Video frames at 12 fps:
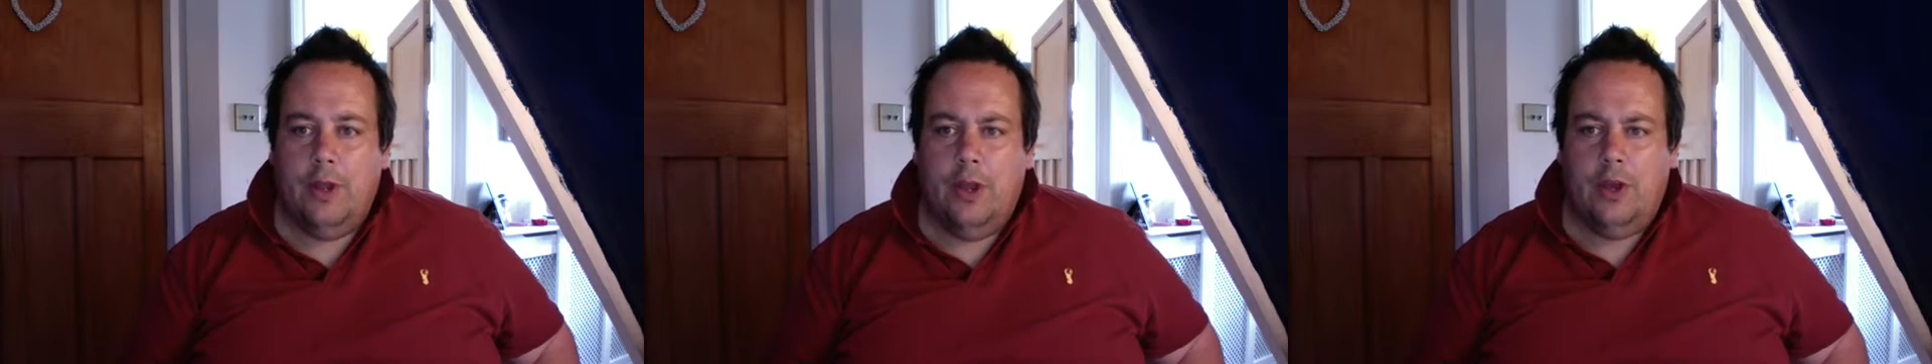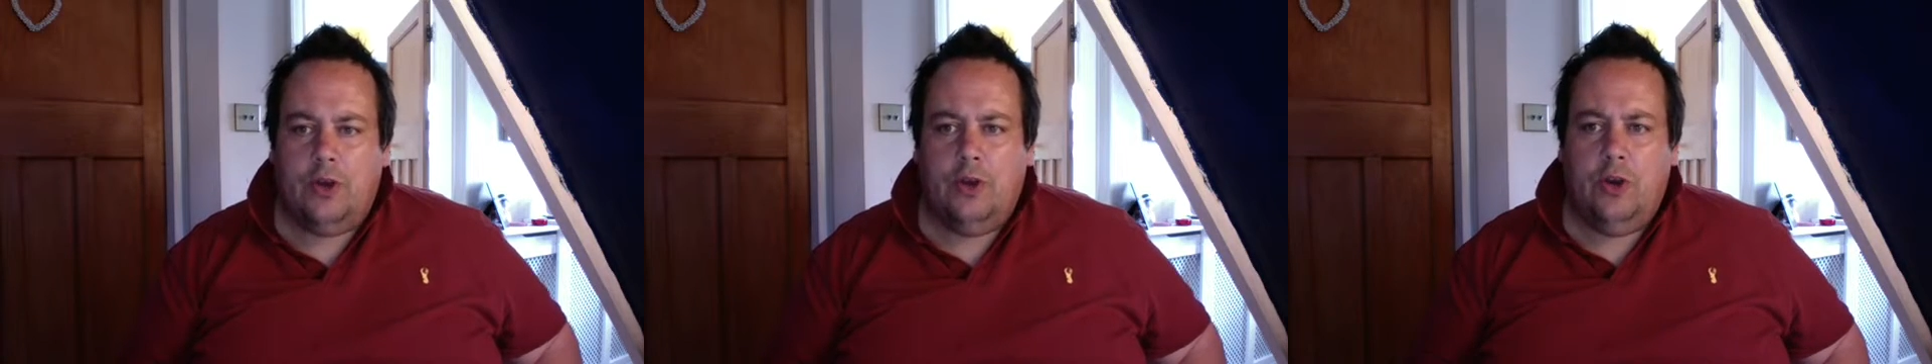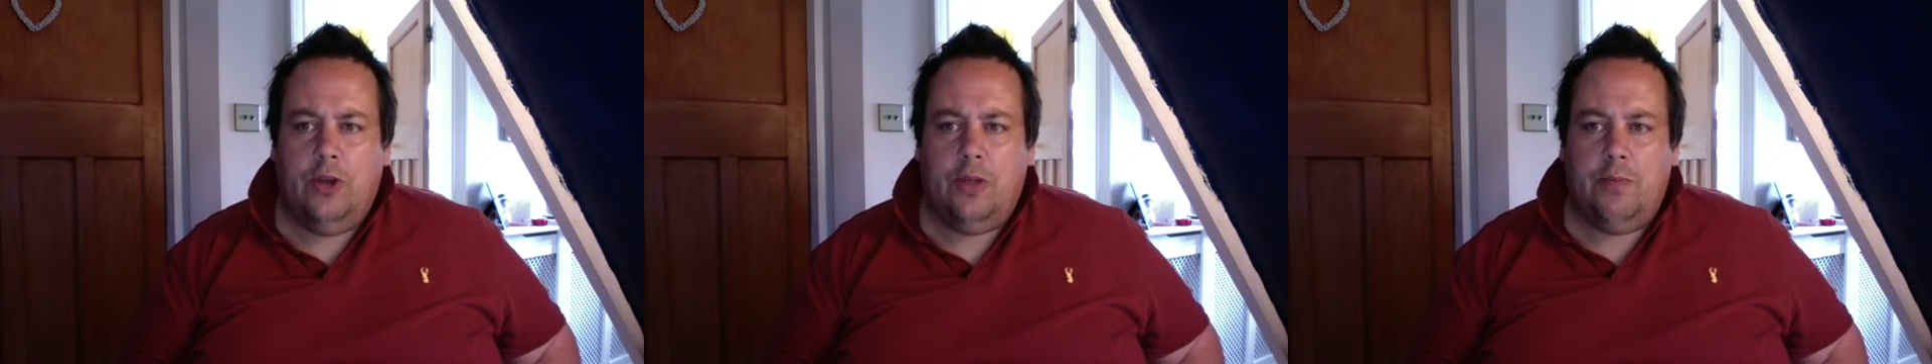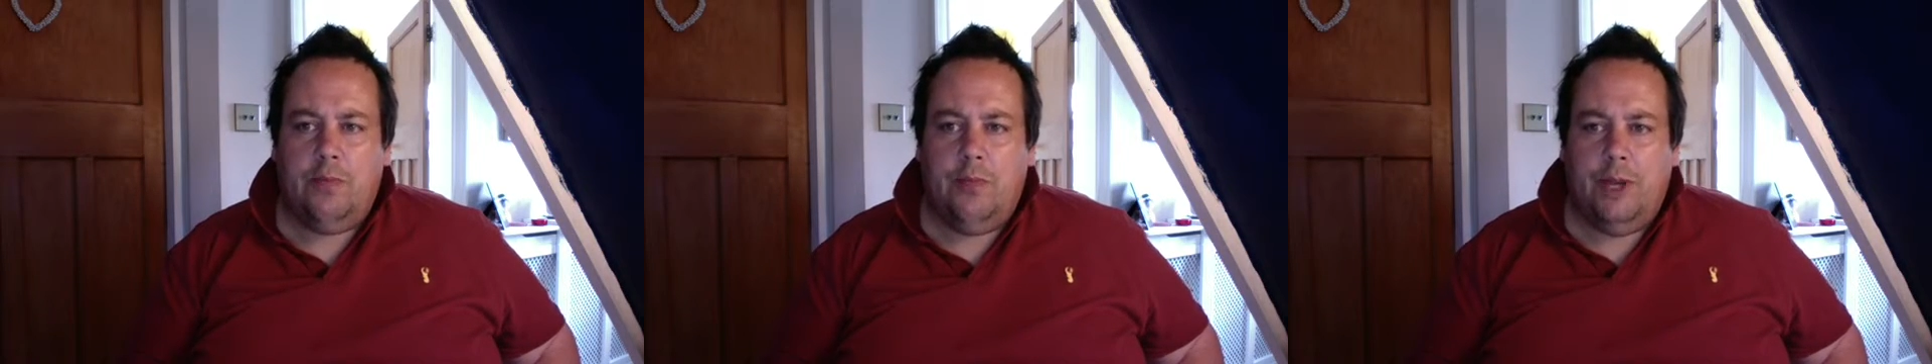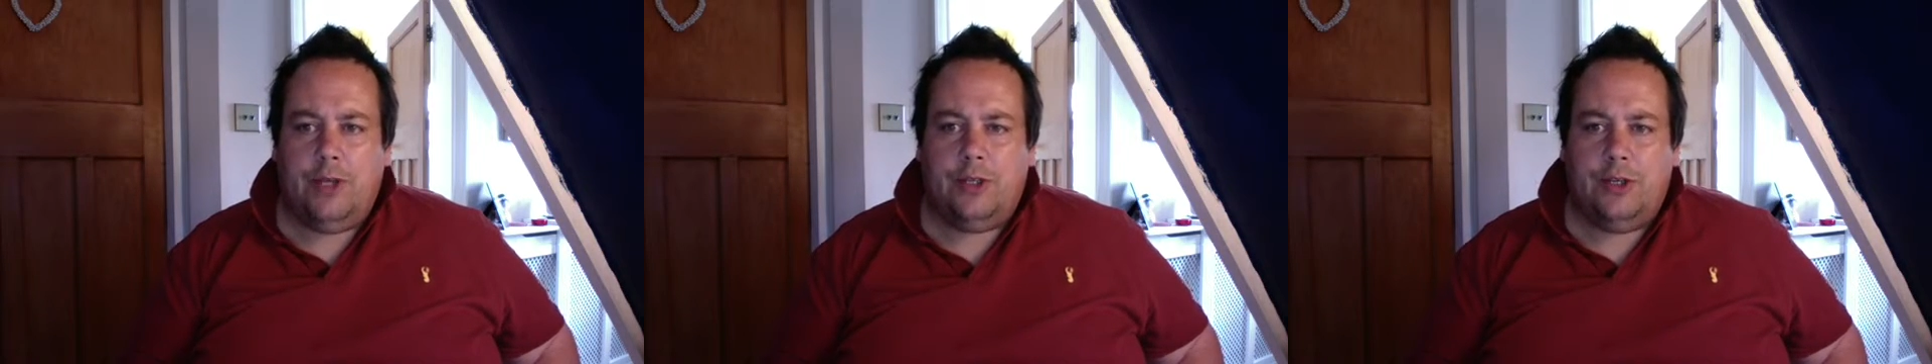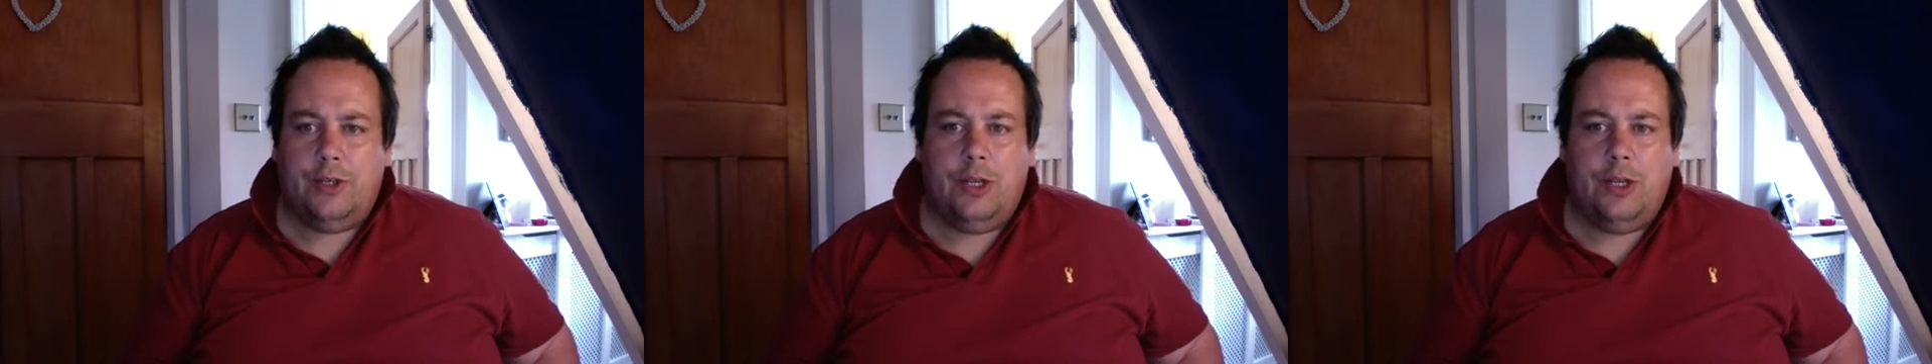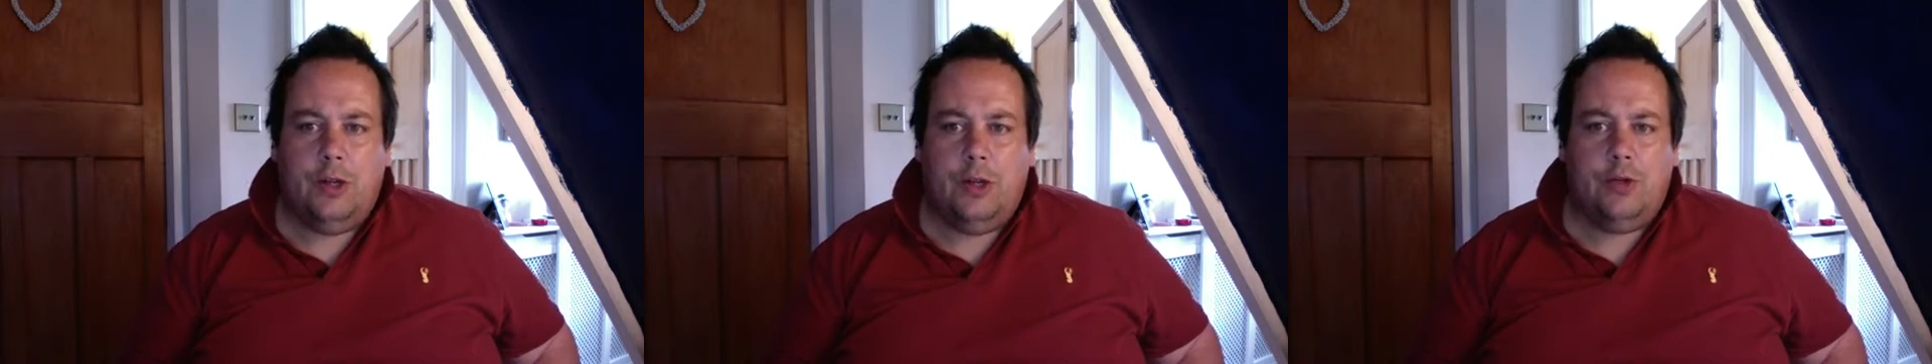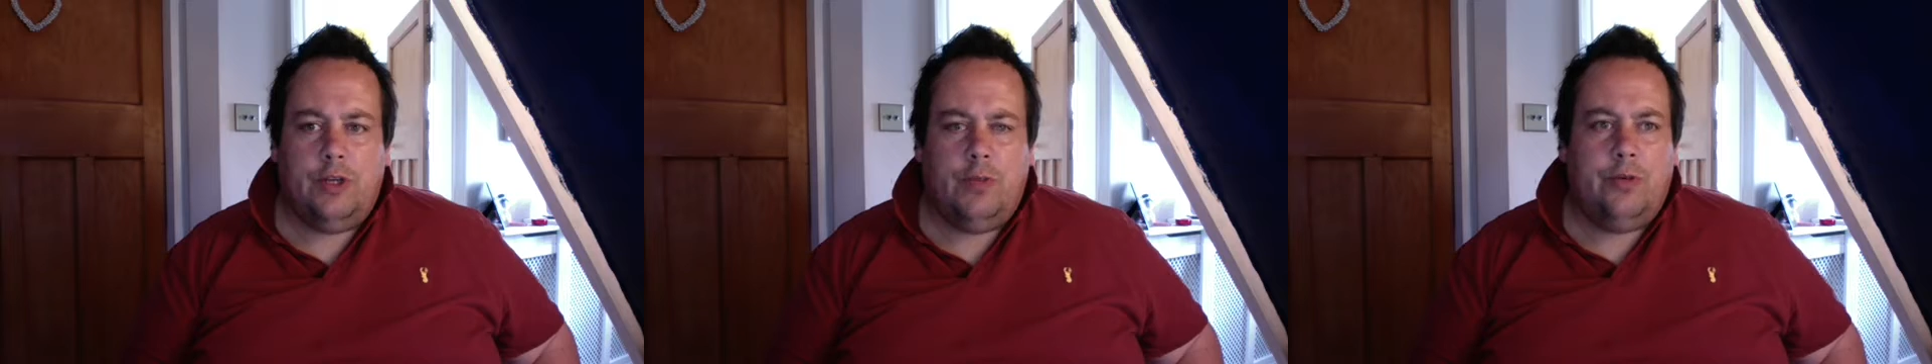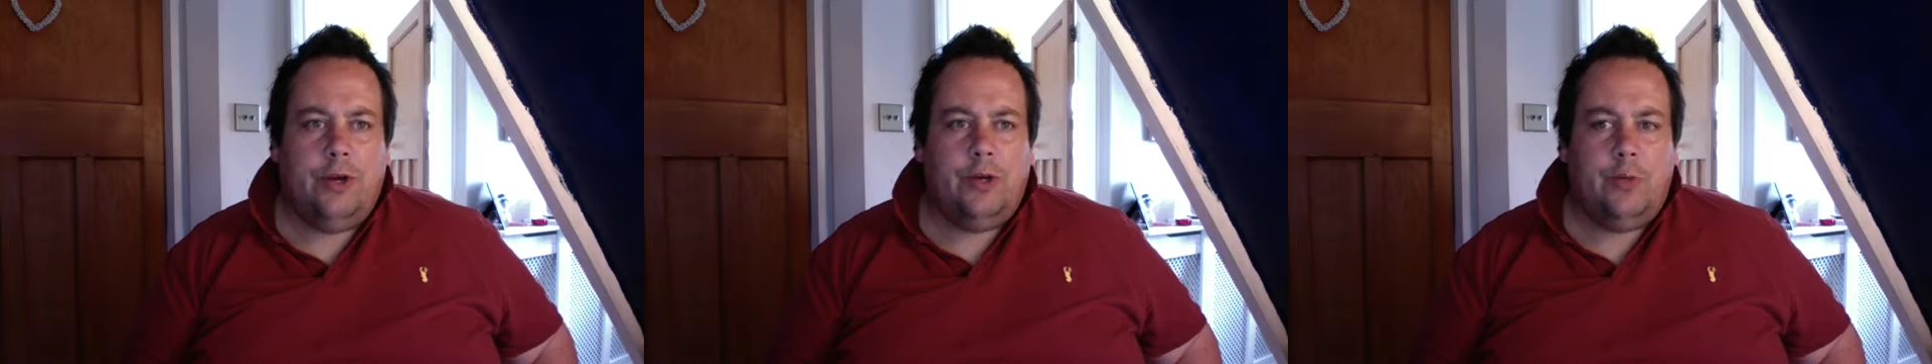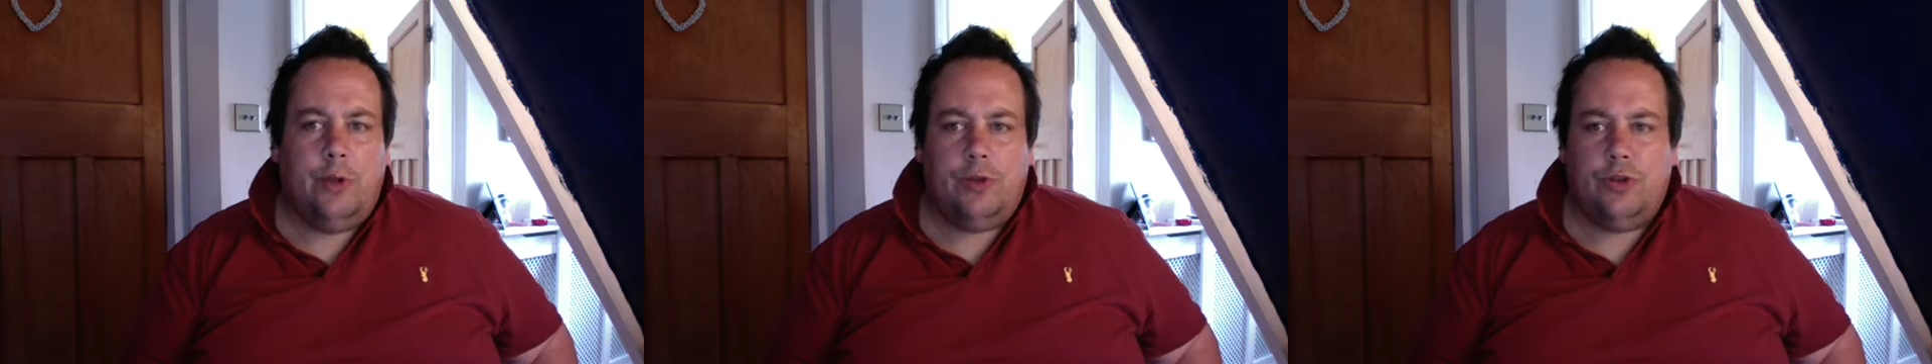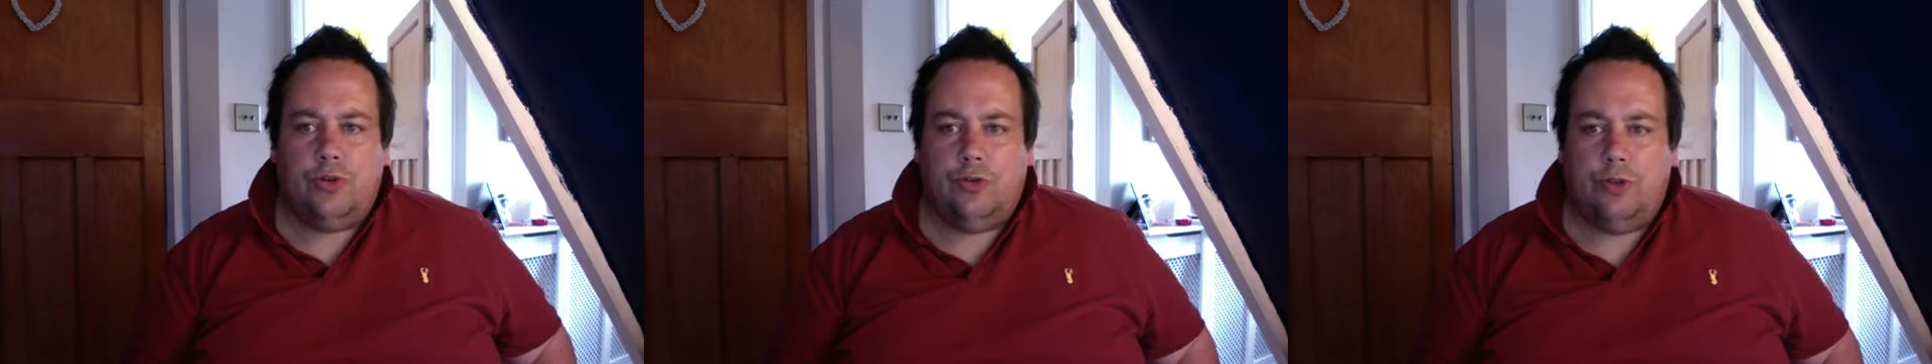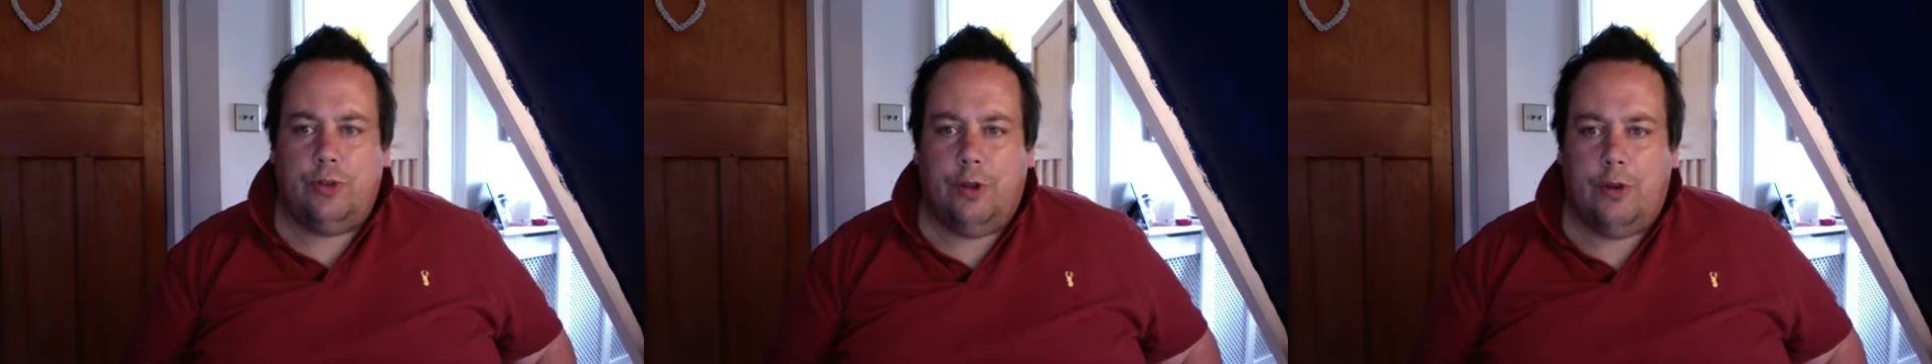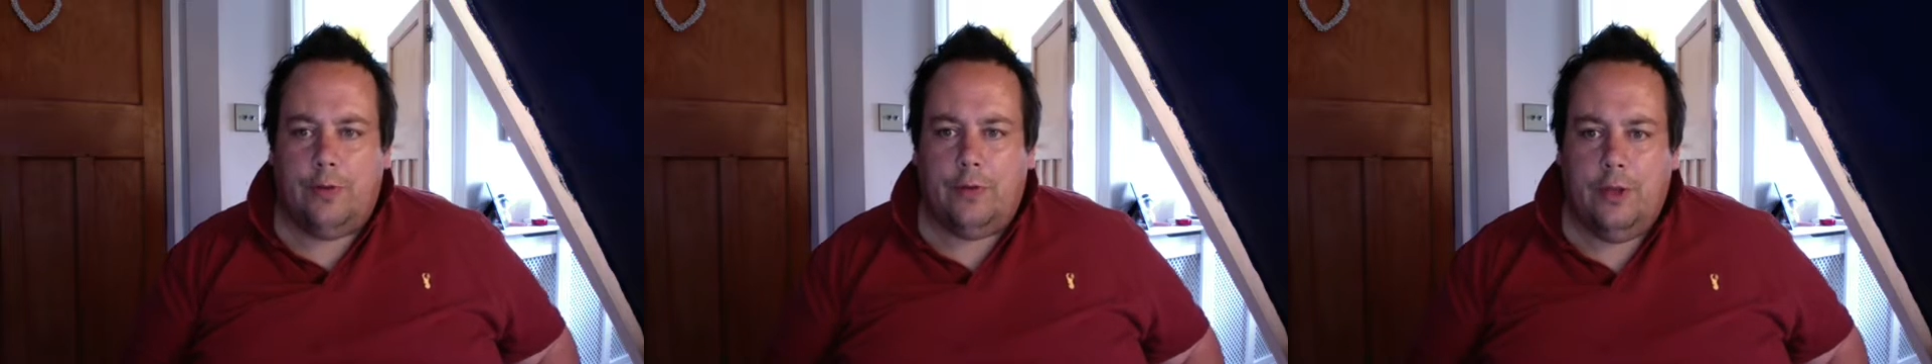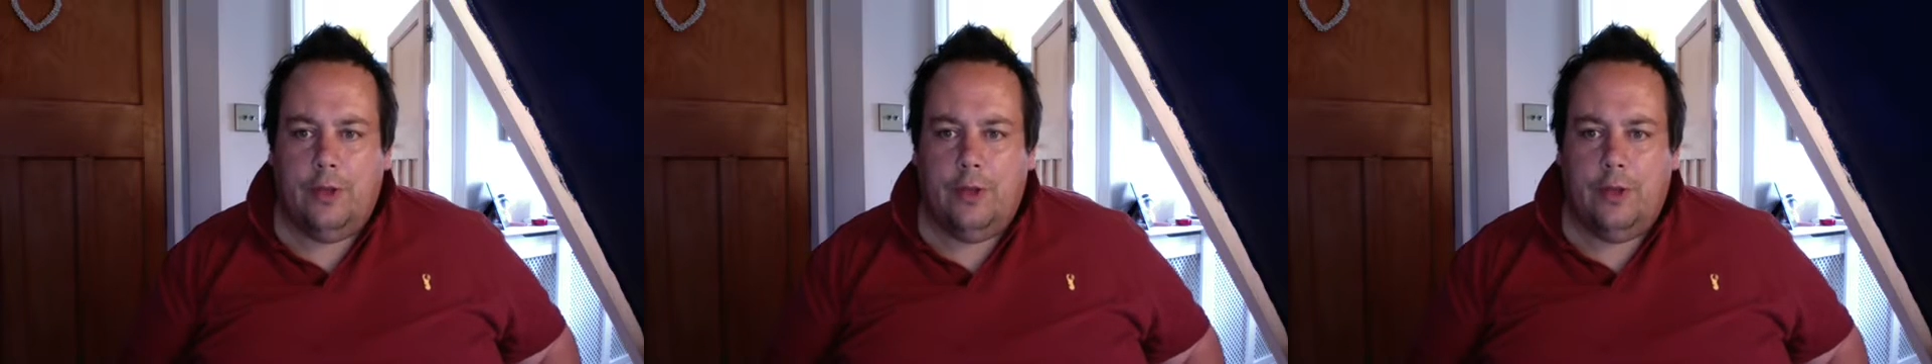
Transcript: A girl in Bex's year, Claudia Bradwell, strutted over.